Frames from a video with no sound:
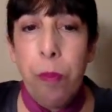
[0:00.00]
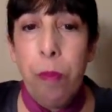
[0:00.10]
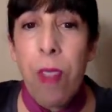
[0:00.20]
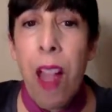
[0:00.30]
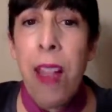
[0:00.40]

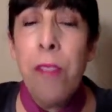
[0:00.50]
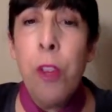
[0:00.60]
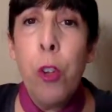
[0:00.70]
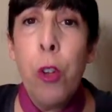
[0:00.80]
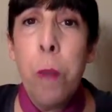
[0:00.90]
I have
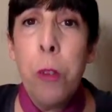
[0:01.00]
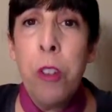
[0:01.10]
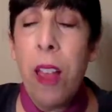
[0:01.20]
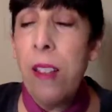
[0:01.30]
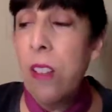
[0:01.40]
cucumber
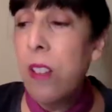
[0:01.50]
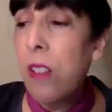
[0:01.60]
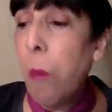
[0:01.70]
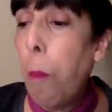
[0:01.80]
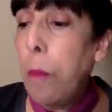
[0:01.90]
slices,
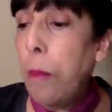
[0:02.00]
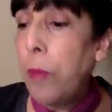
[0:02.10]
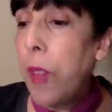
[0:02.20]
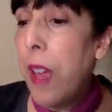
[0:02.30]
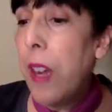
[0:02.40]

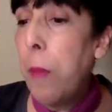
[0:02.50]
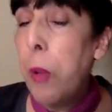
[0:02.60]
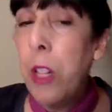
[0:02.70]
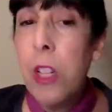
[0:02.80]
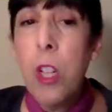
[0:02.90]
and I
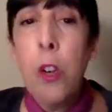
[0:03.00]
put a little